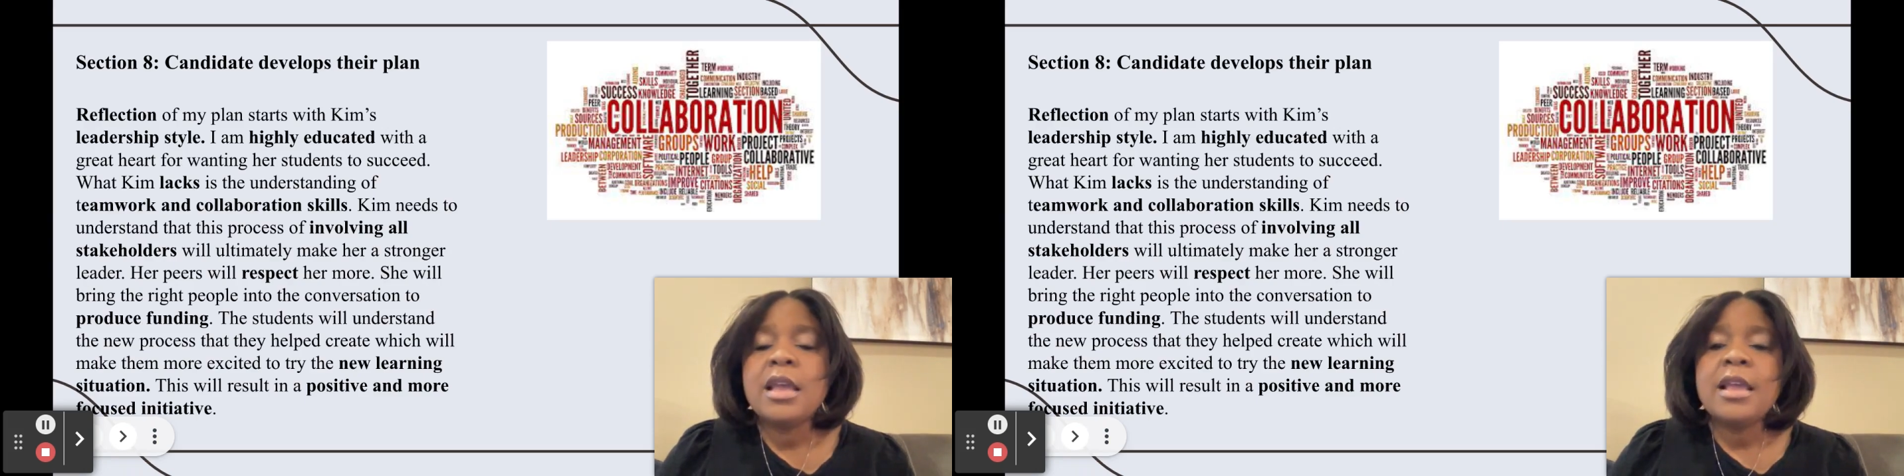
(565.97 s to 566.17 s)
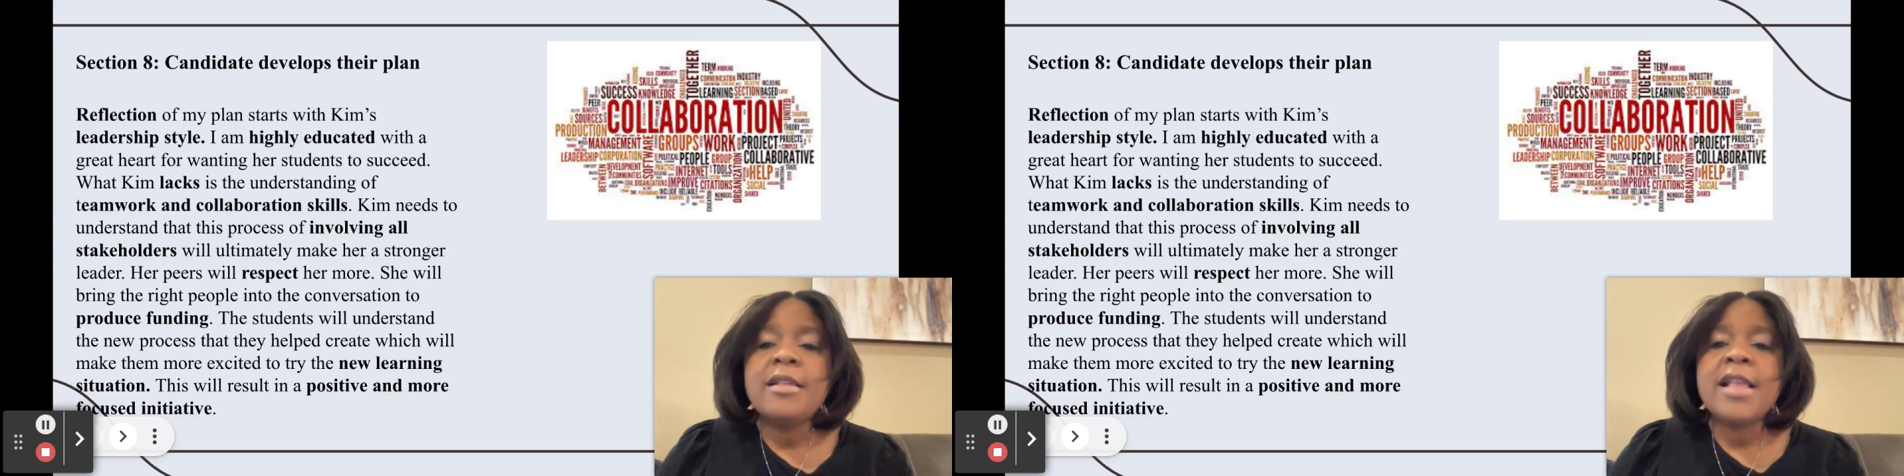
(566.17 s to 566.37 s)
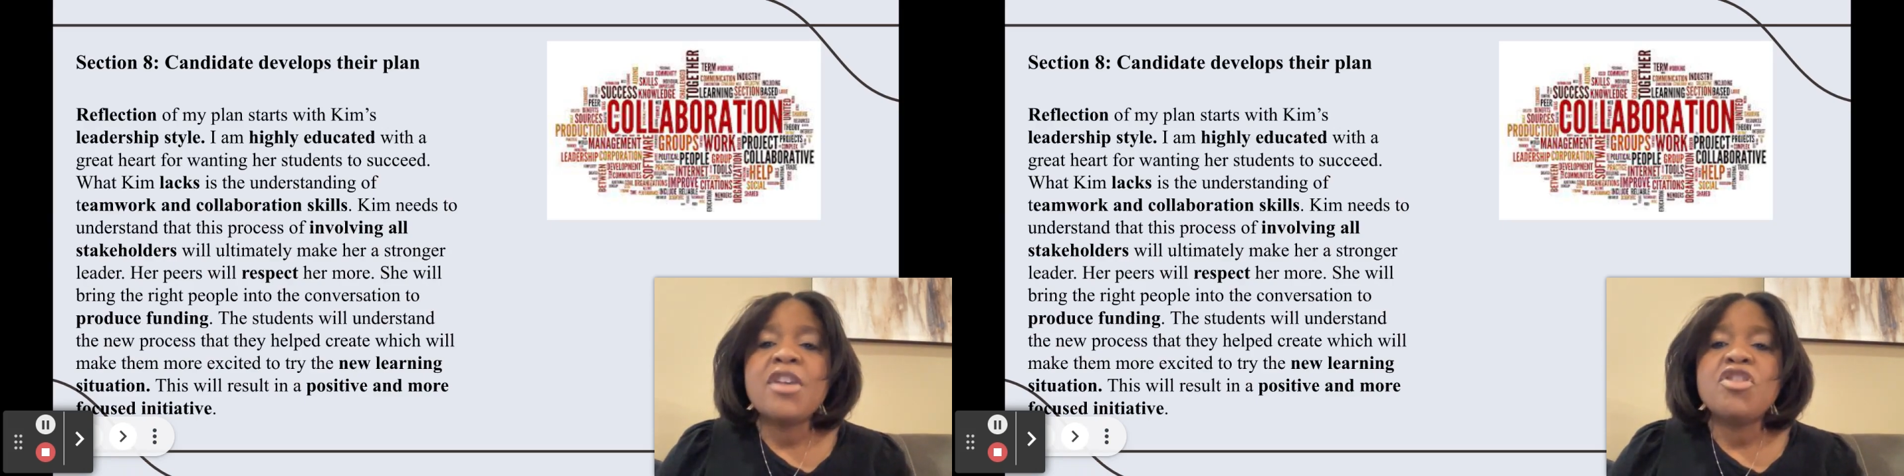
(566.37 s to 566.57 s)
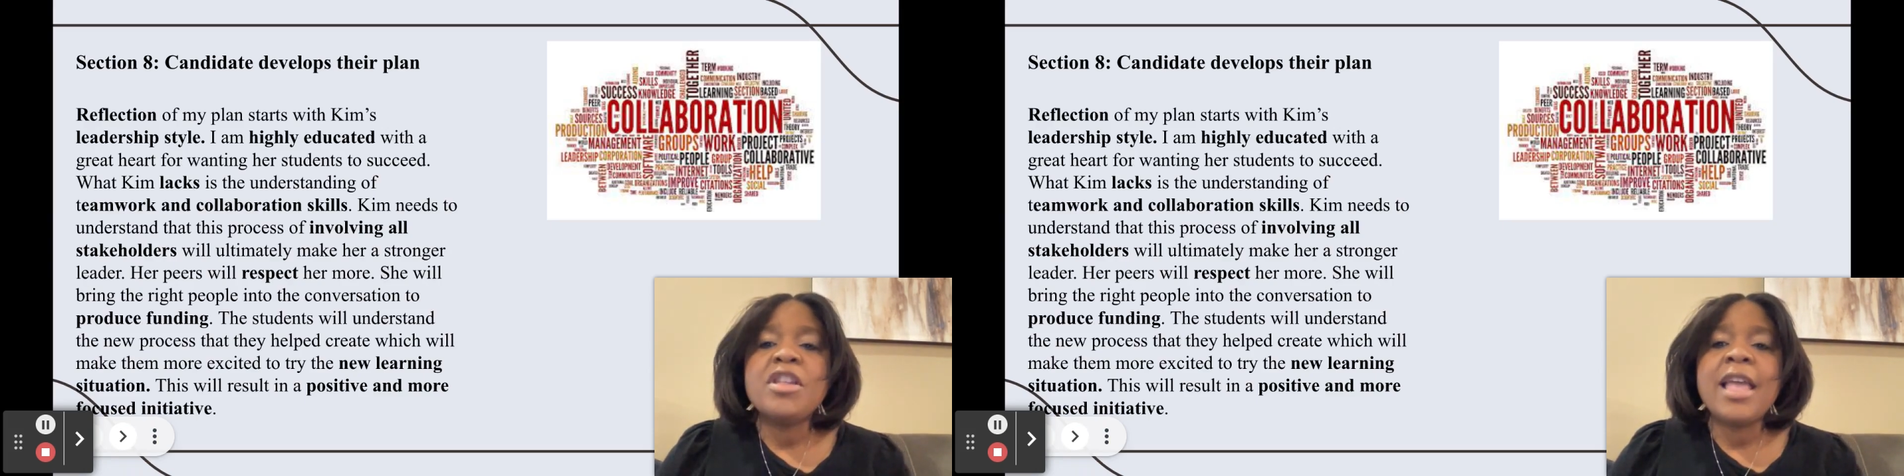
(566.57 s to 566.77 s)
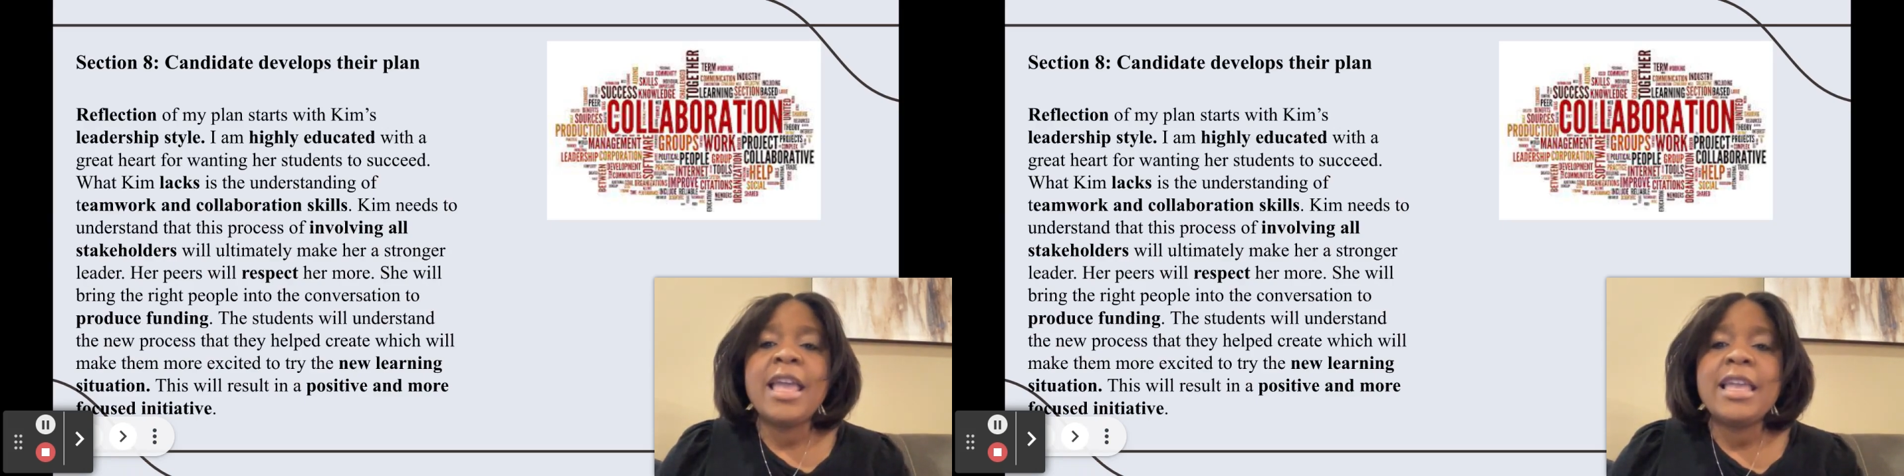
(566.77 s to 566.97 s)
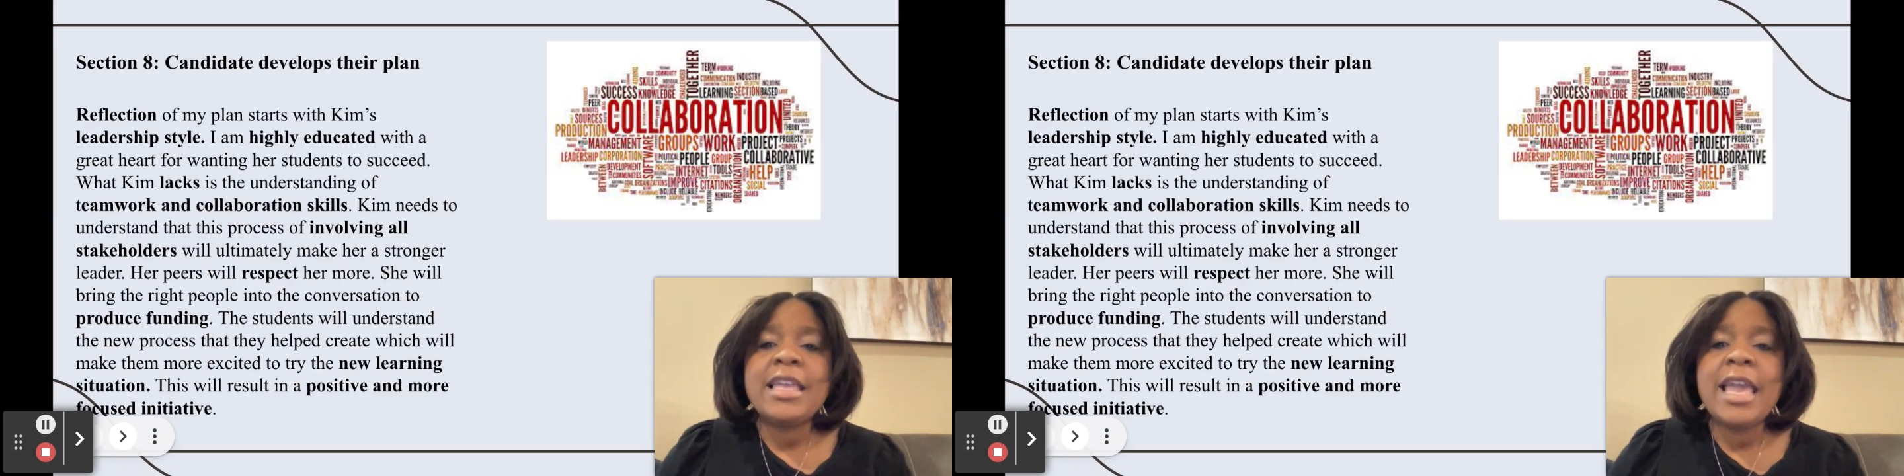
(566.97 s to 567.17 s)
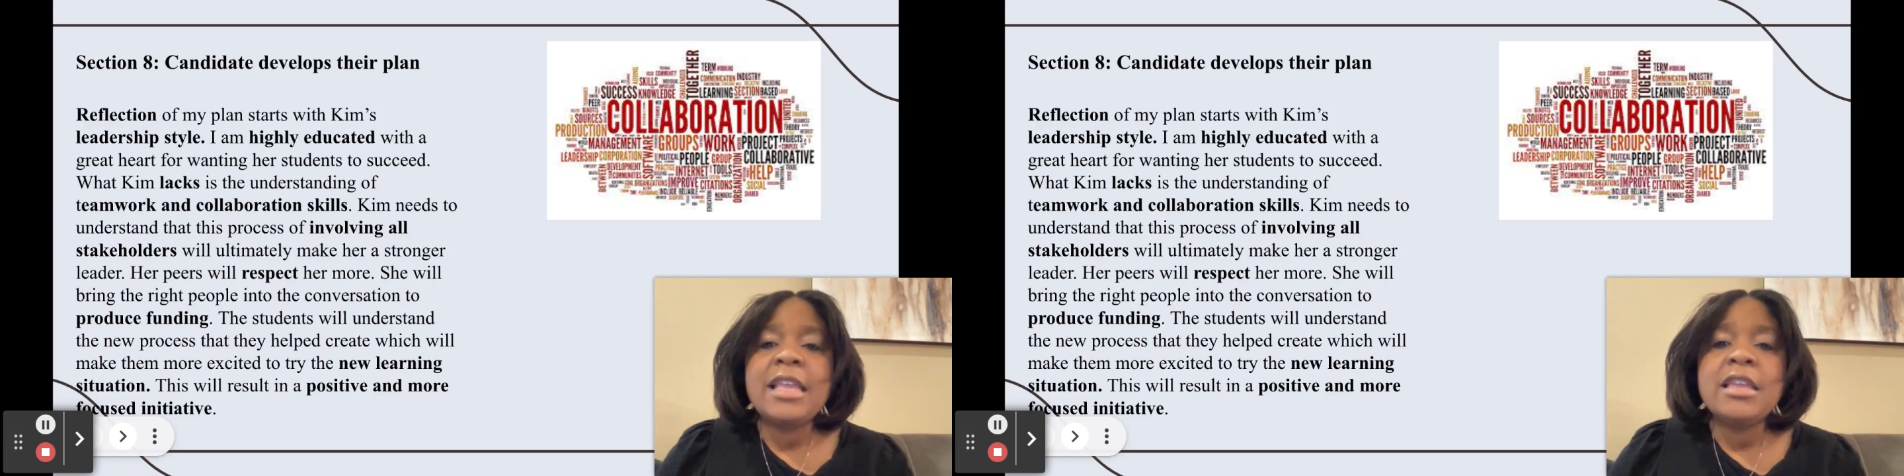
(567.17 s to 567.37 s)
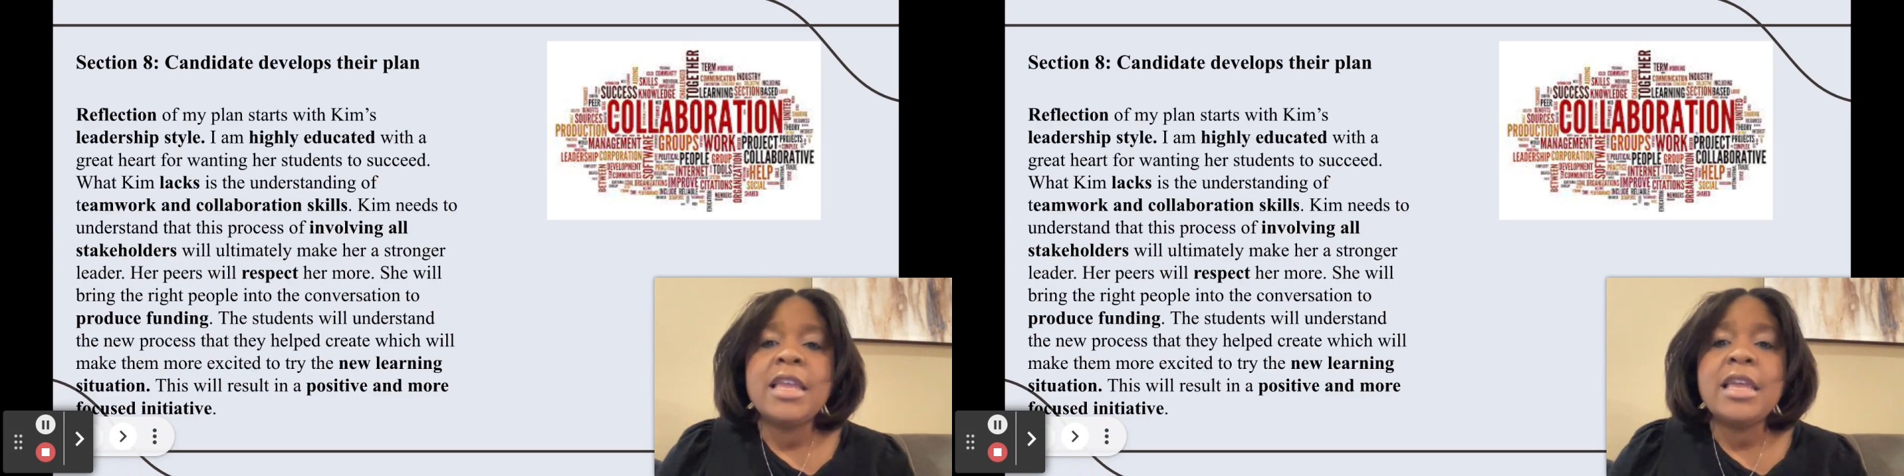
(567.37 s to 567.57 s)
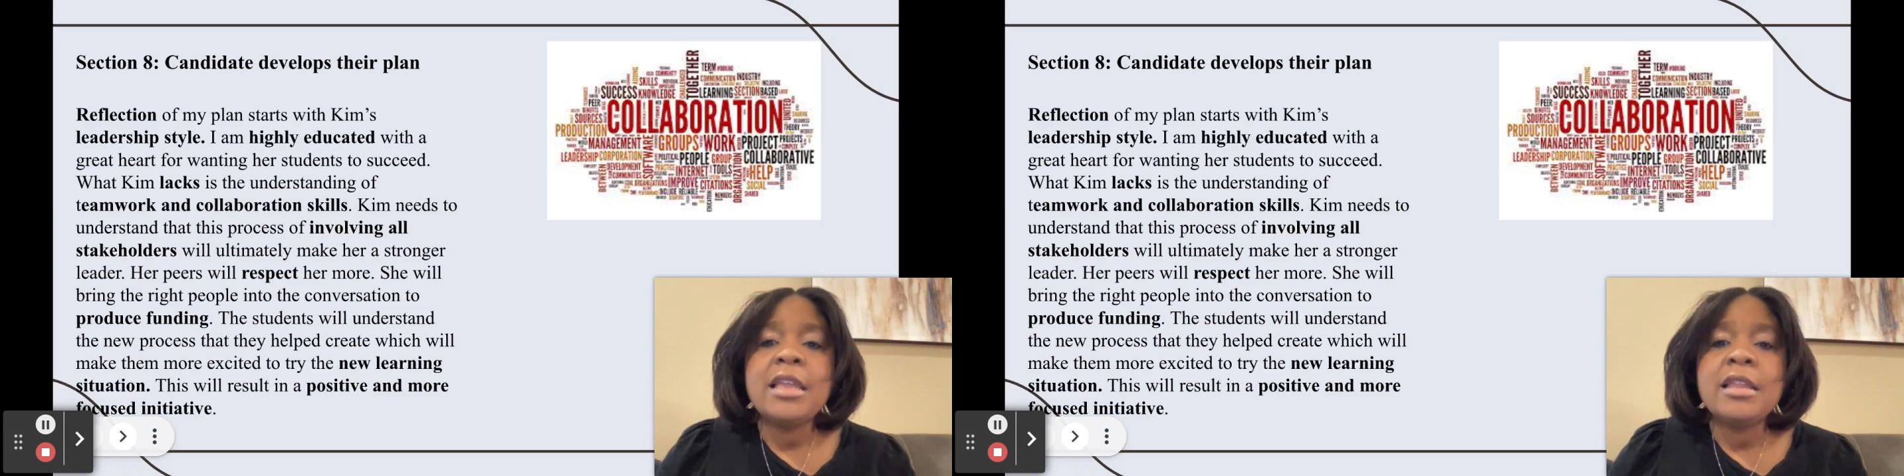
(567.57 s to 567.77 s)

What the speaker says: Section 8, candidate